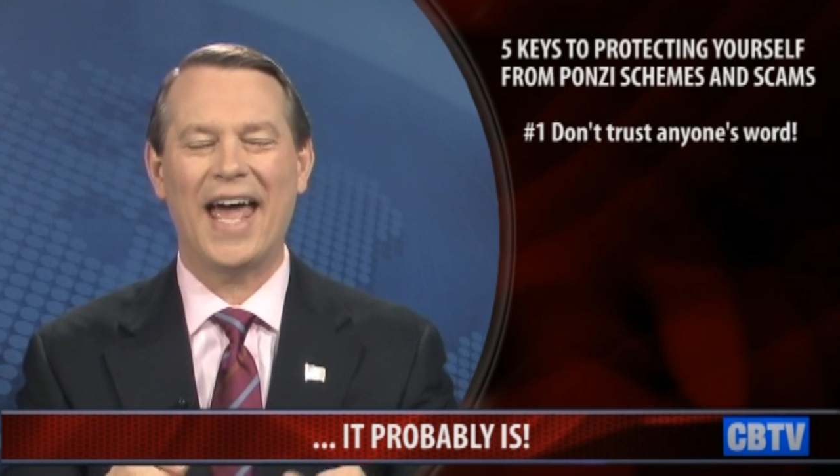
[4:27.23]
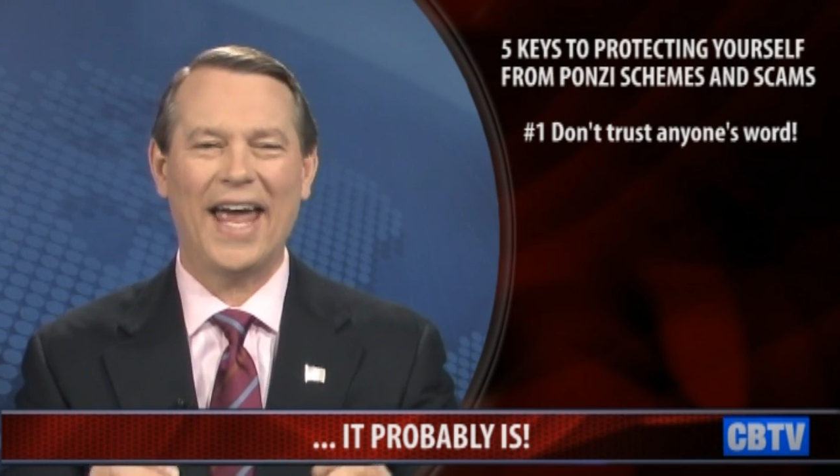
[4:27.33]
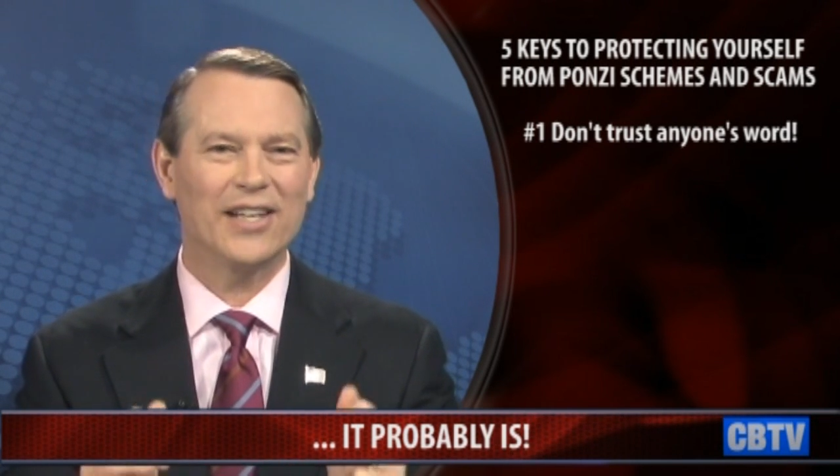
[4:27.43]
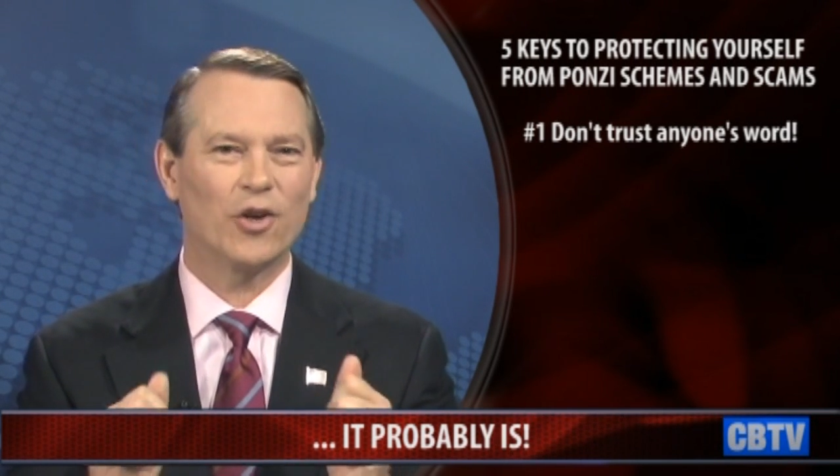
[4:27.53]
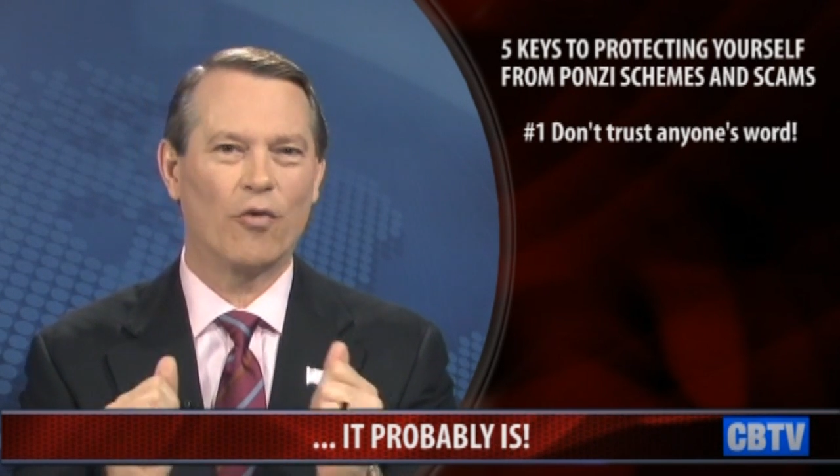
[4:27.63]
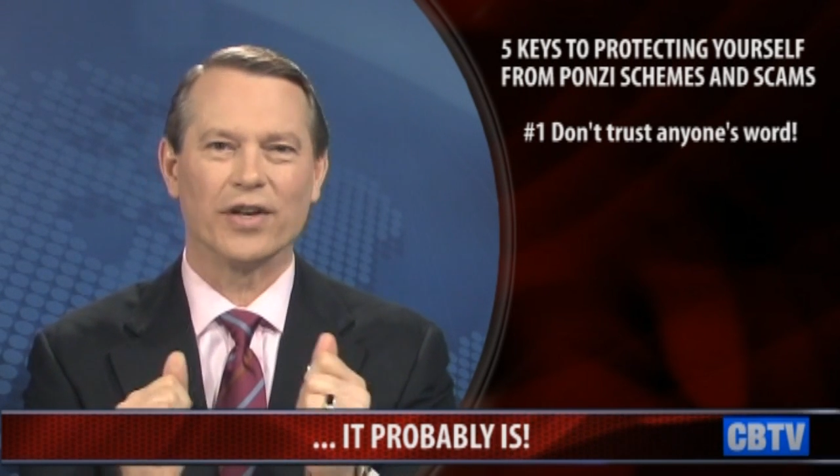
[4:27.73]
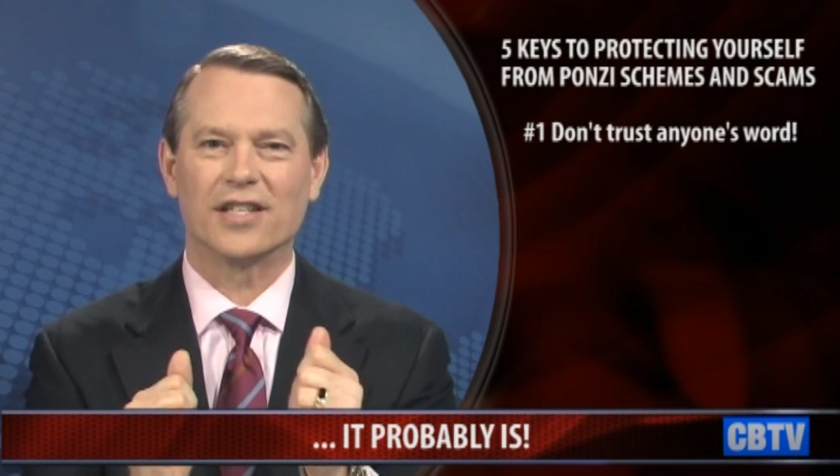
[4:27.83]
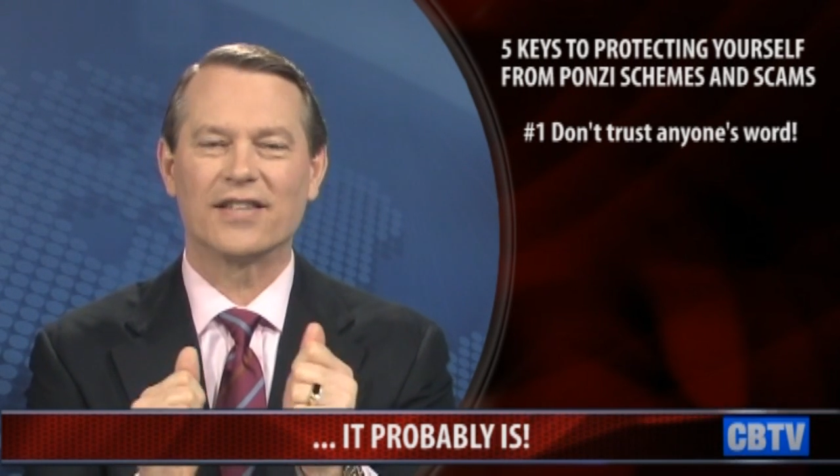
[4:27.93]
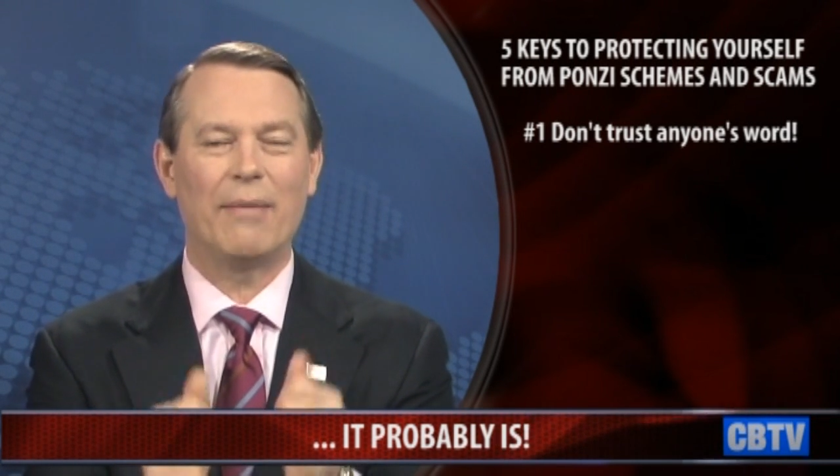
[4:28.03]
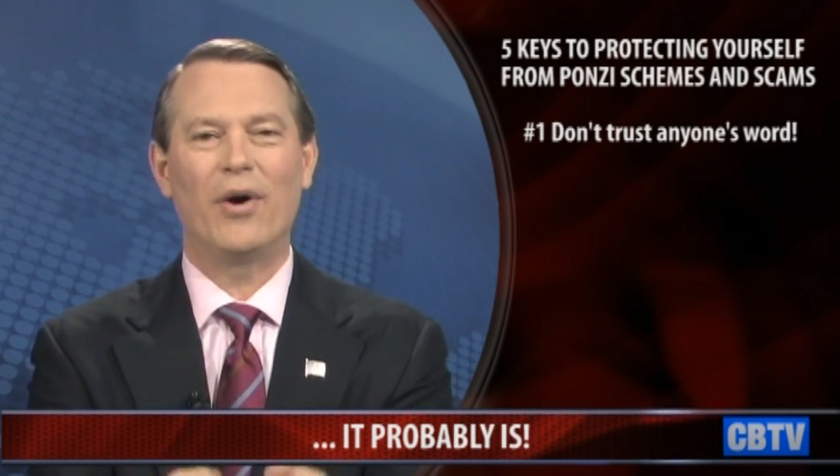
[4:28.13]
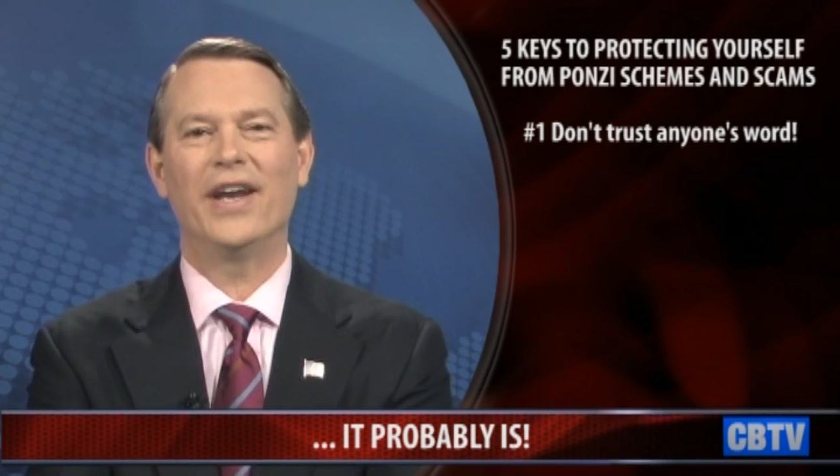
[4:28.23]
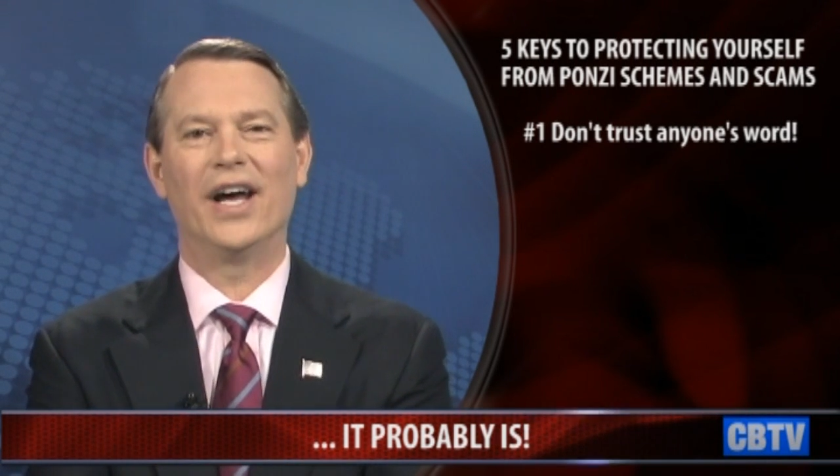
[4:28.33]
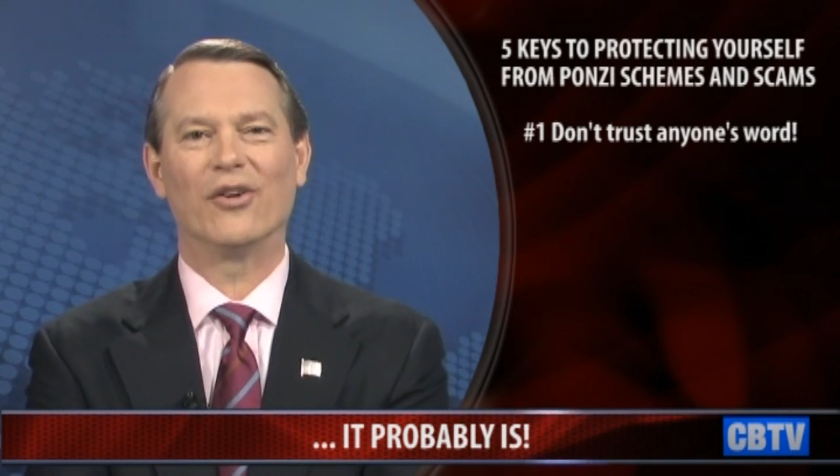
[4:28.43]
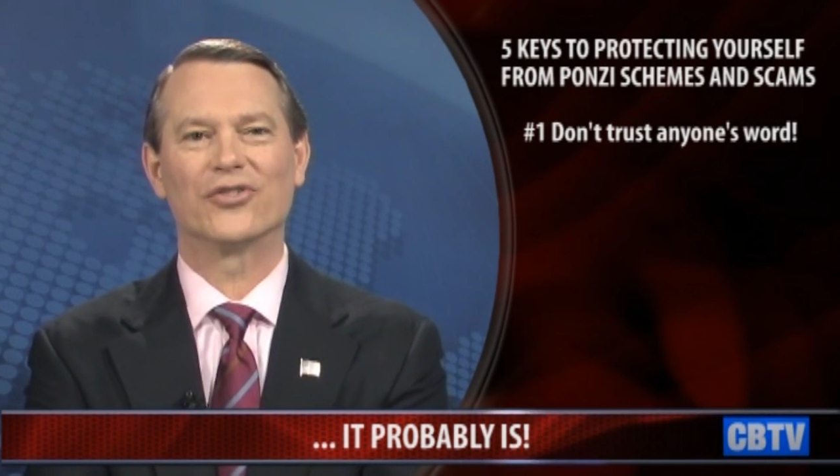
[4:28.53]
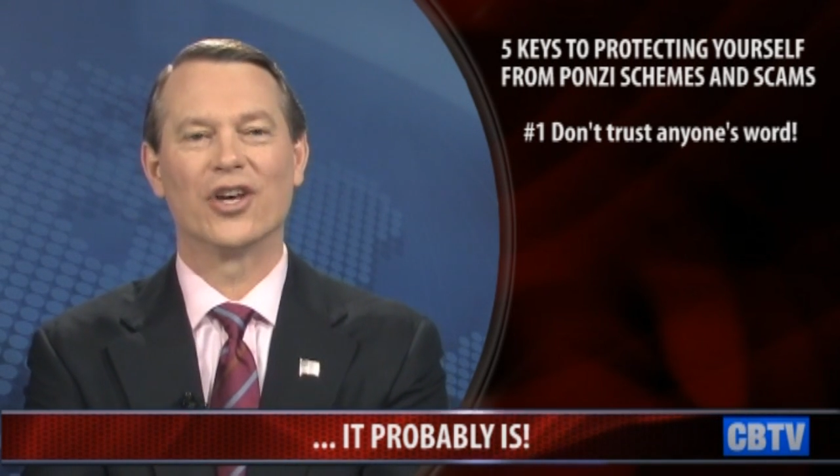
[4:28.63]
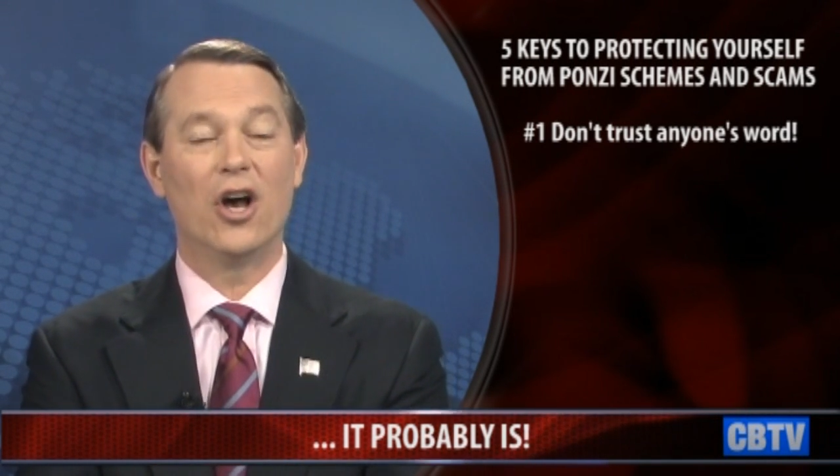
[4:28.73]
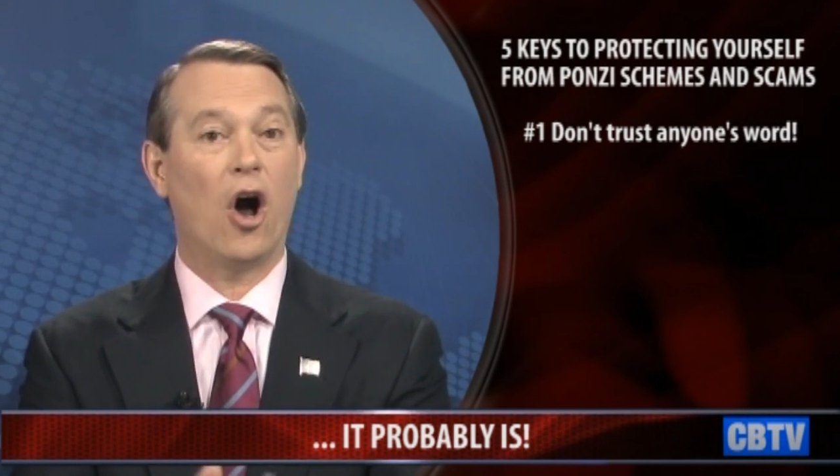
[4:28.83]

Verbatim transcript: hand it over to someone else,